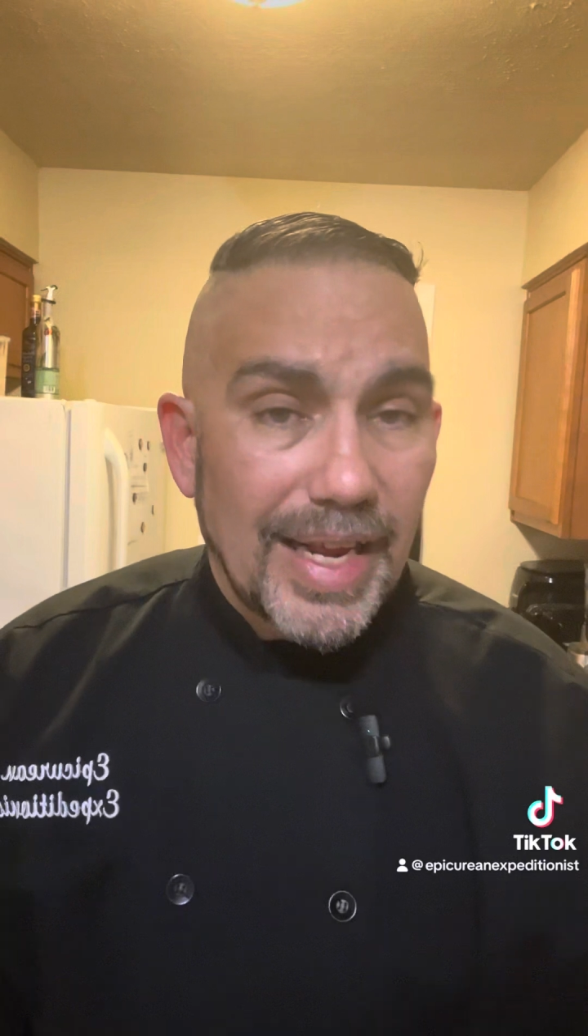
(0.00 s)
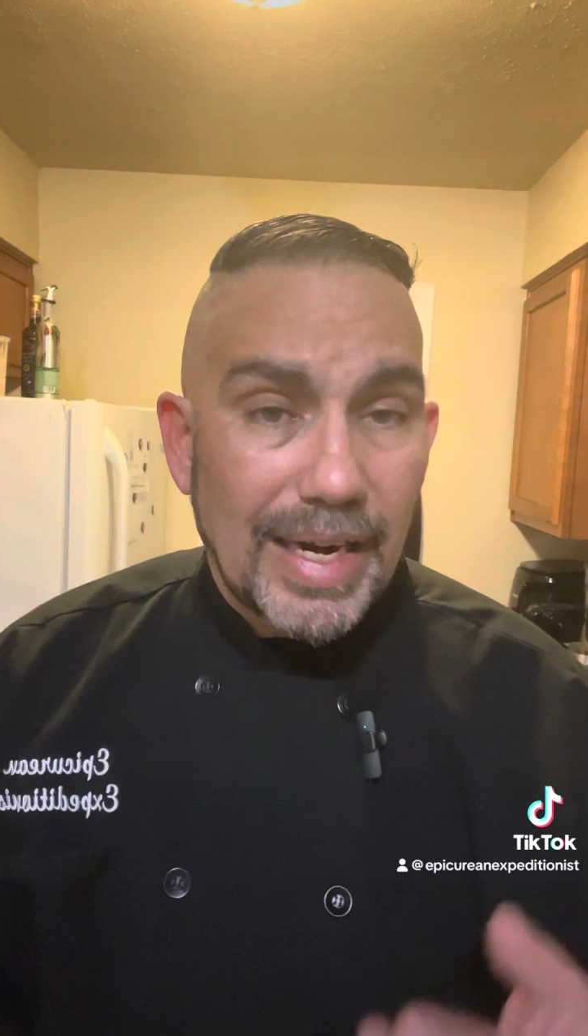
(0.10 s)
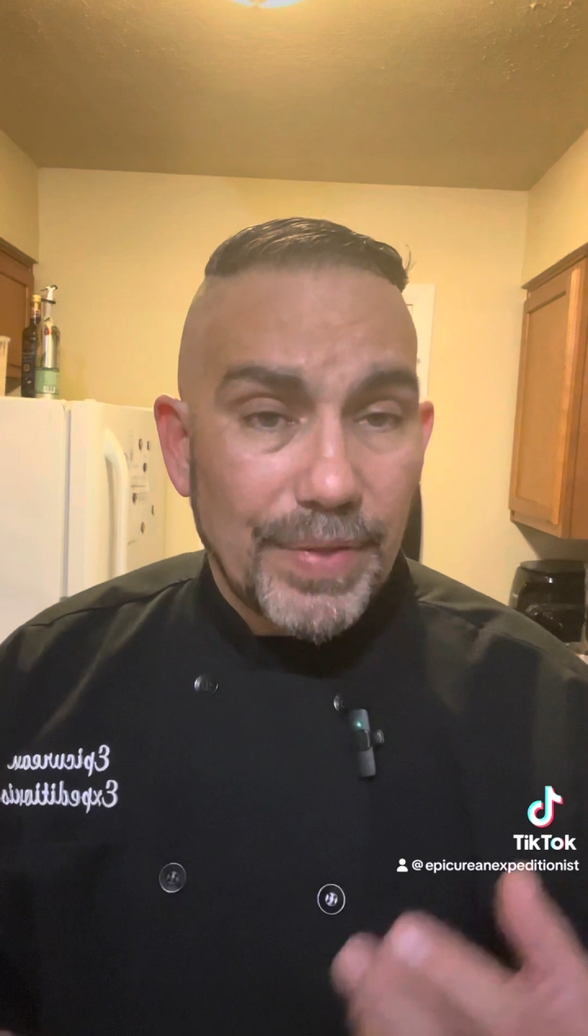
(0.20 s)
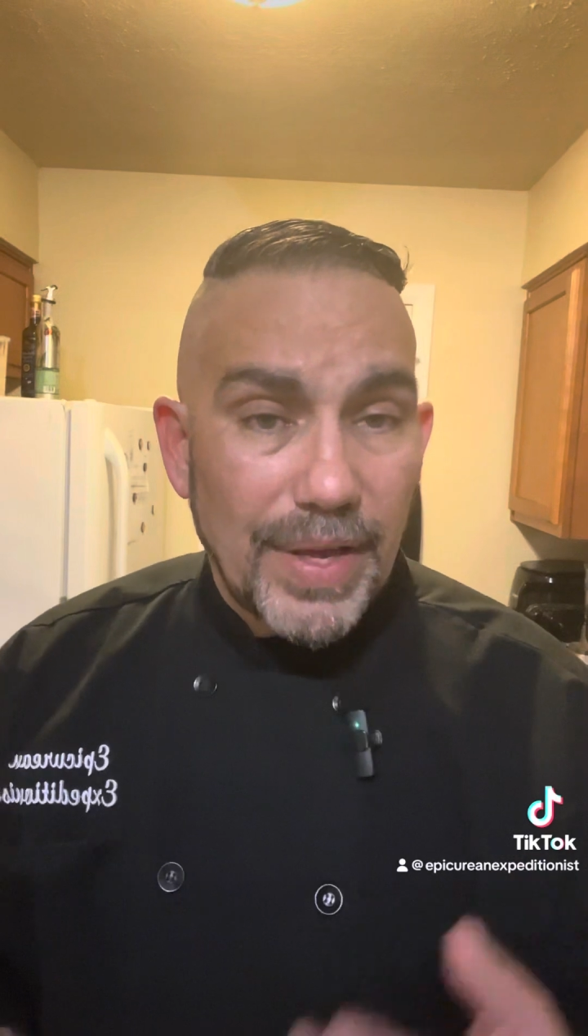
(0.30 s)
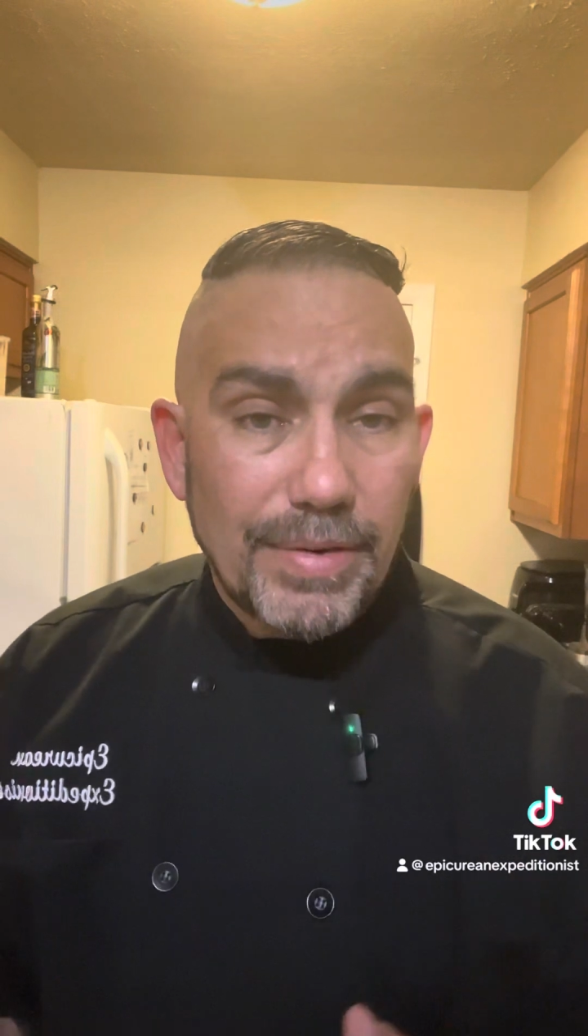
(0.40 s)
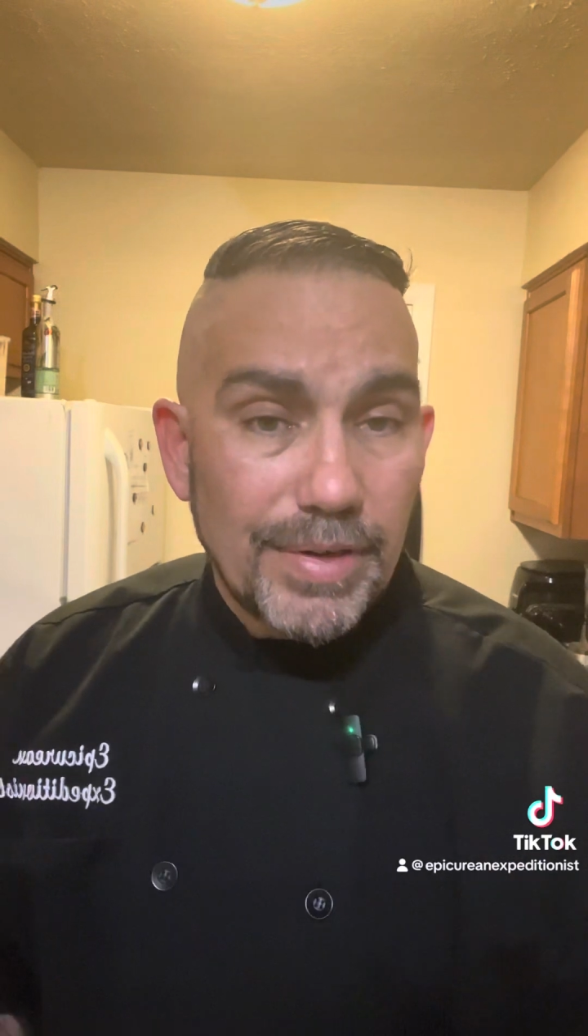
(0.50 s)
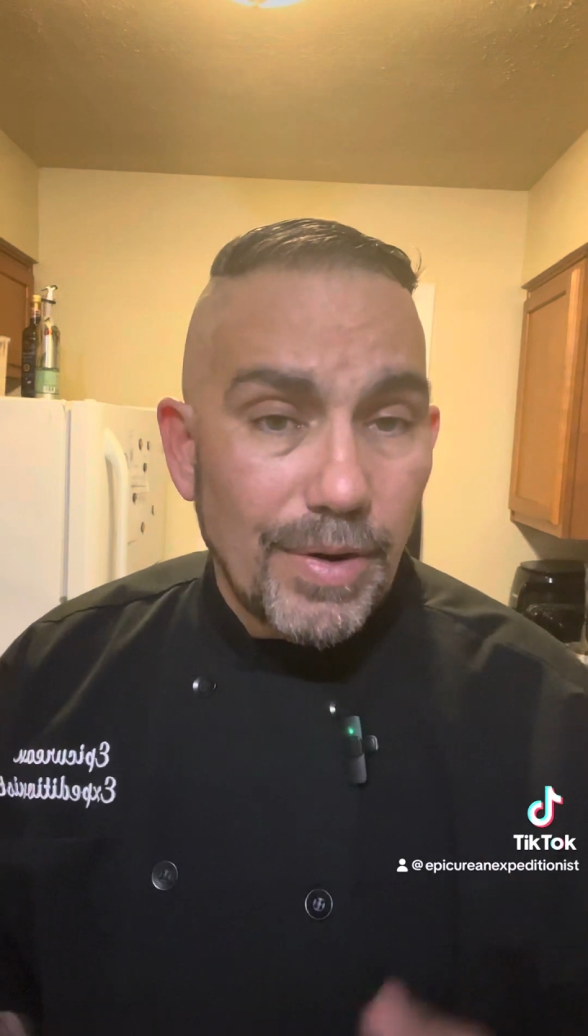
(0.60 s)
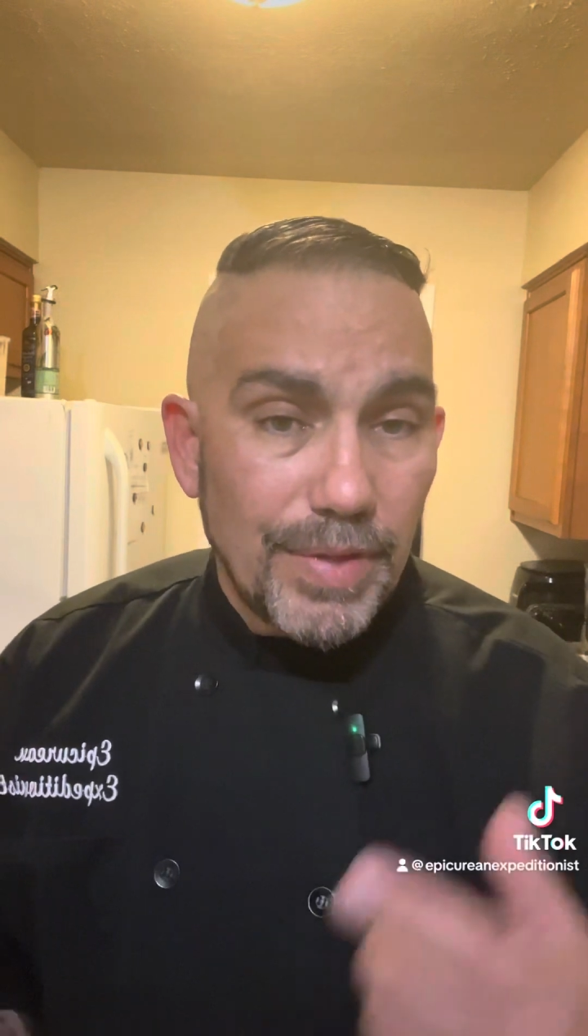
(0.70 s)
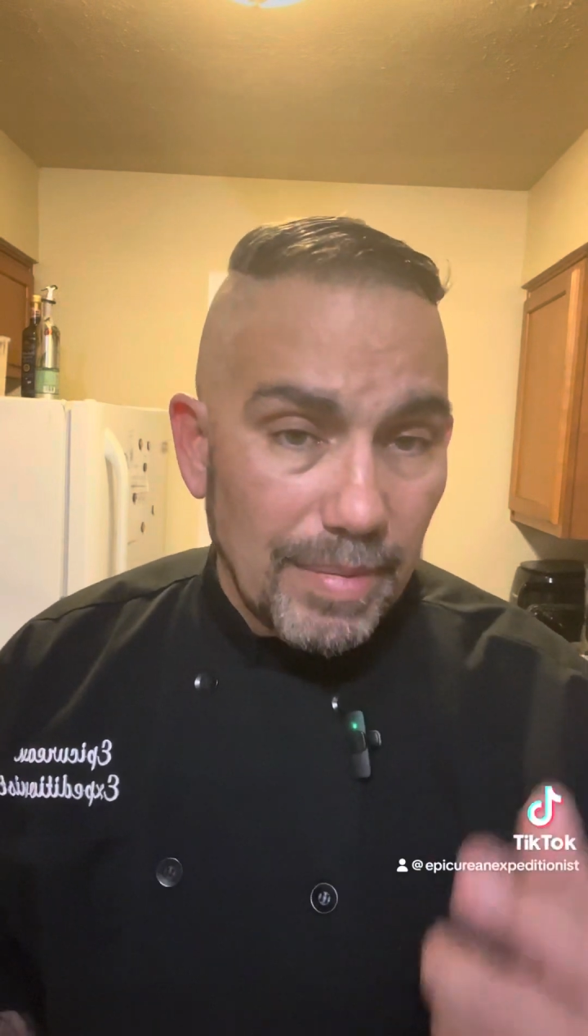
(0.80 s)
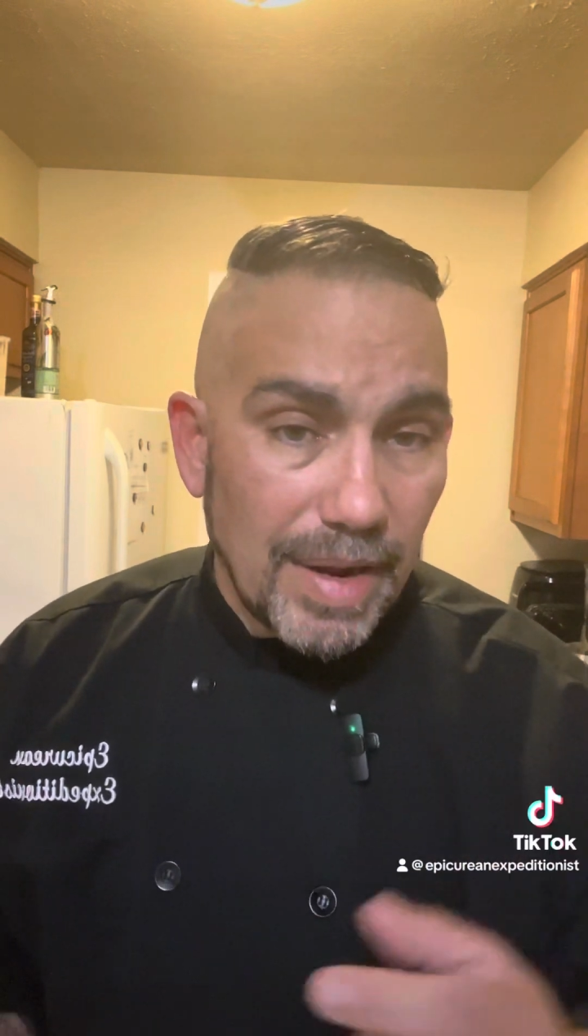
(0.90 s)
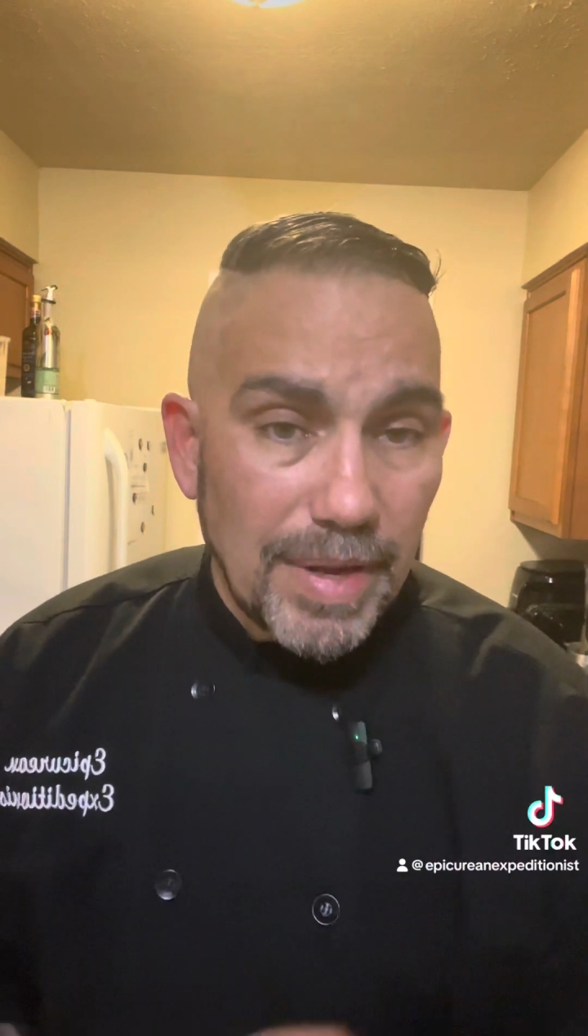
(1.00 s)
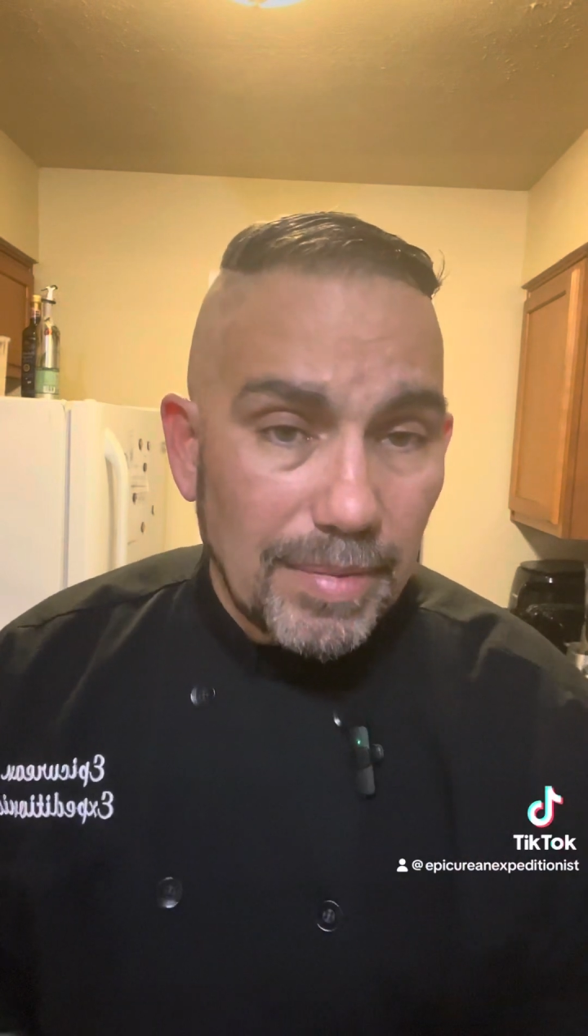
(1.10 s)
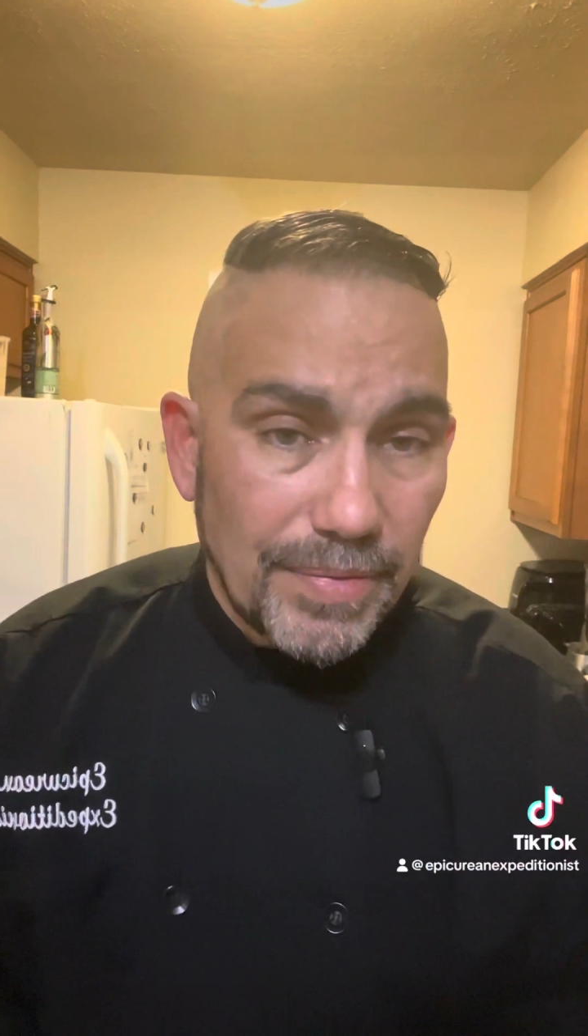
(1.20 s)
If they don't know, they might be able